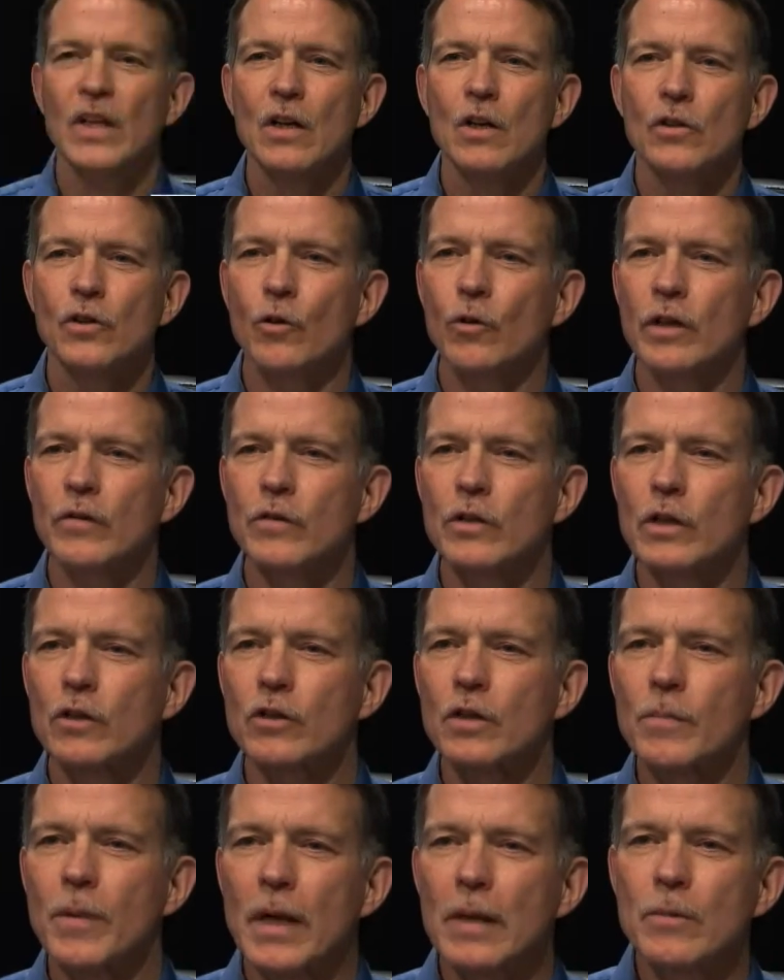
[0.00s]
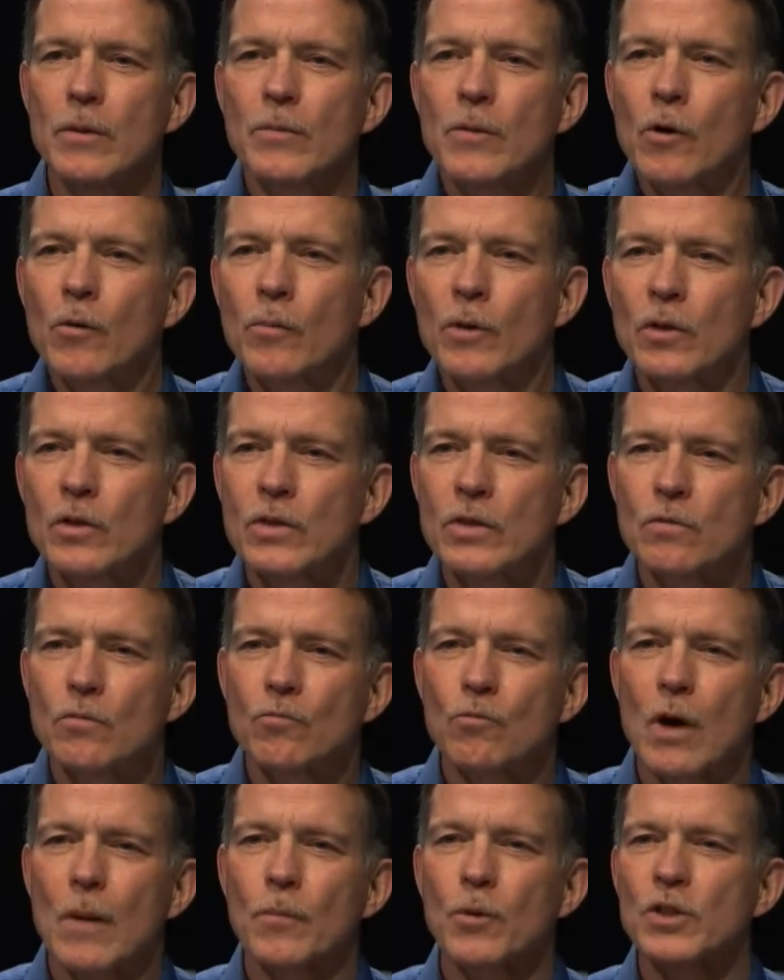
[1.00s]
So even though the baby boomers
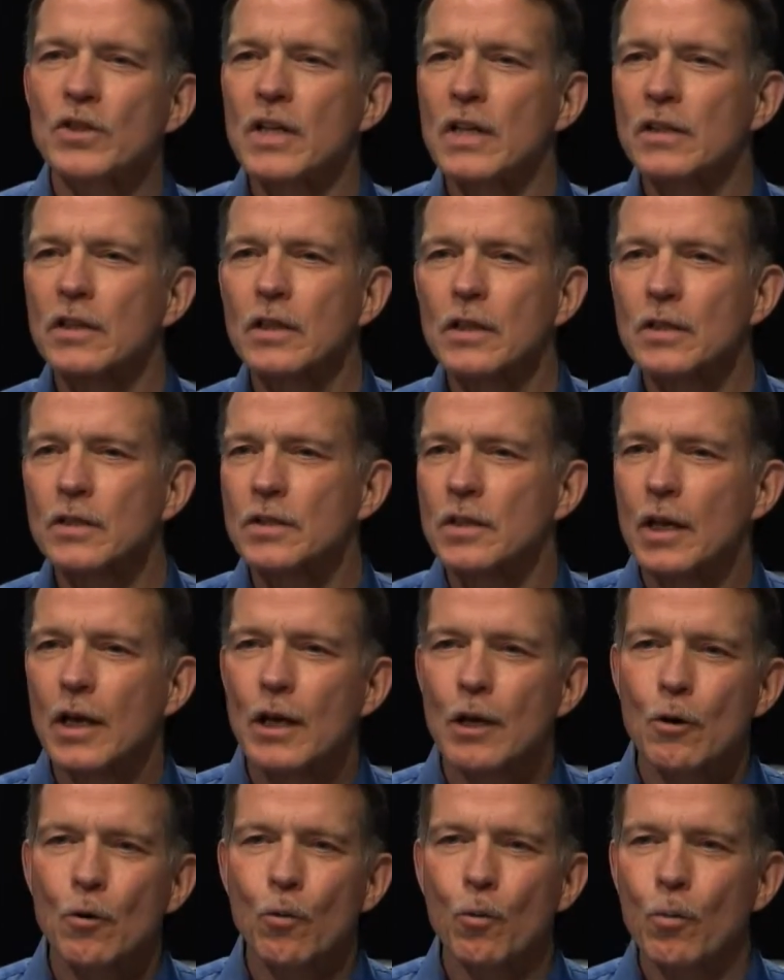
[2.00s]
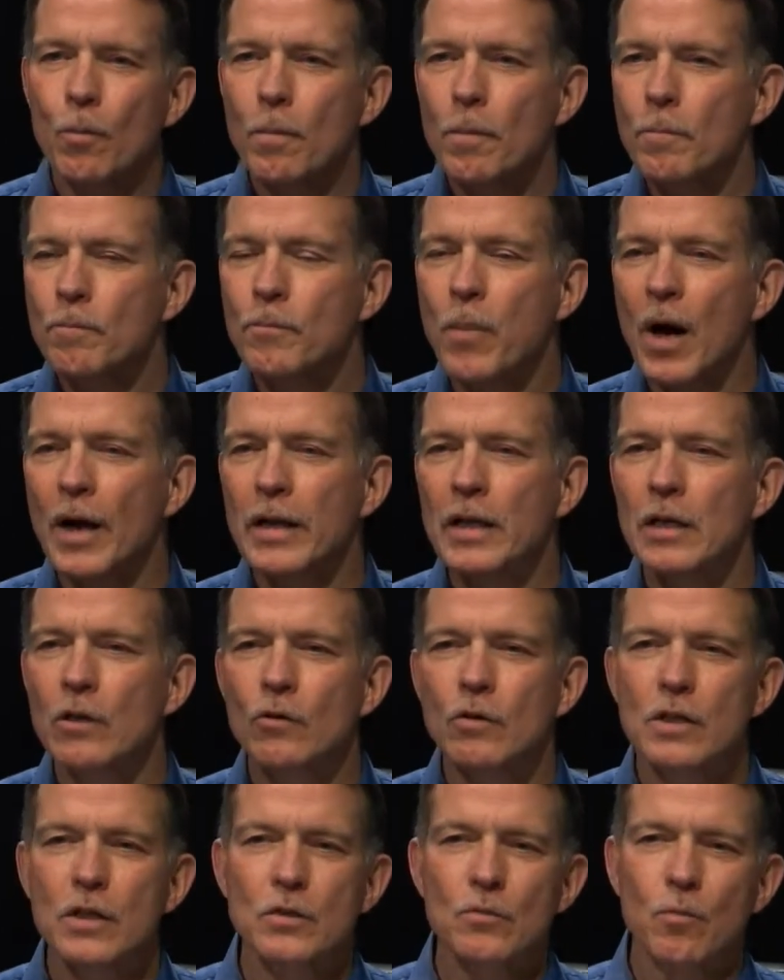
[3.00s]
represent this bunny or
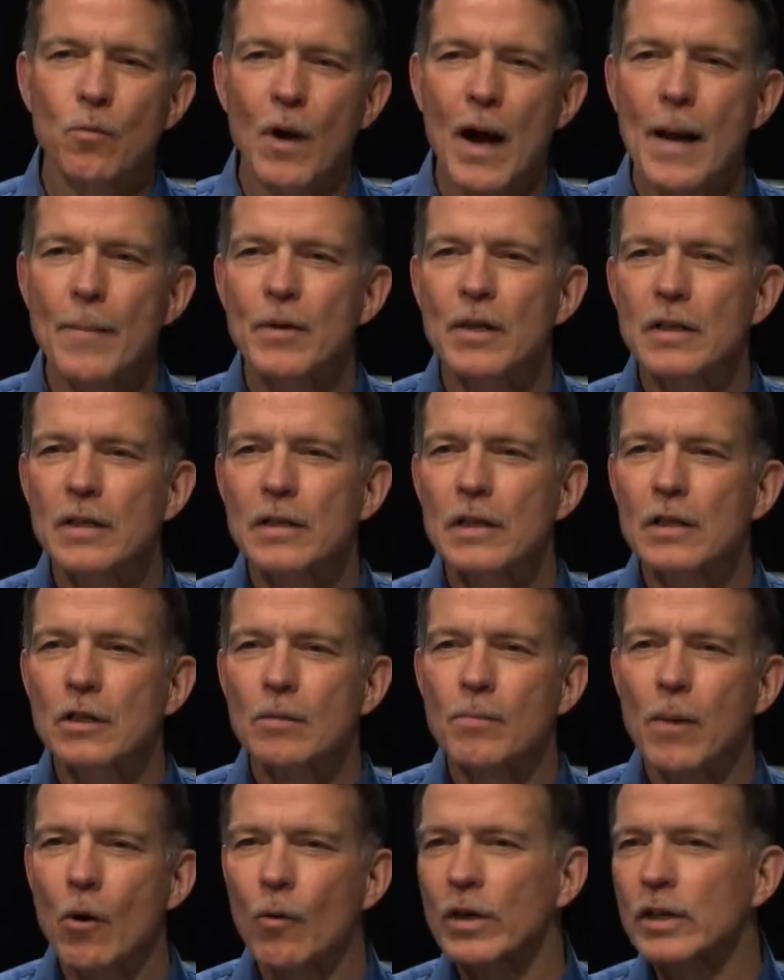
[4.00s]
this rabbit in the boa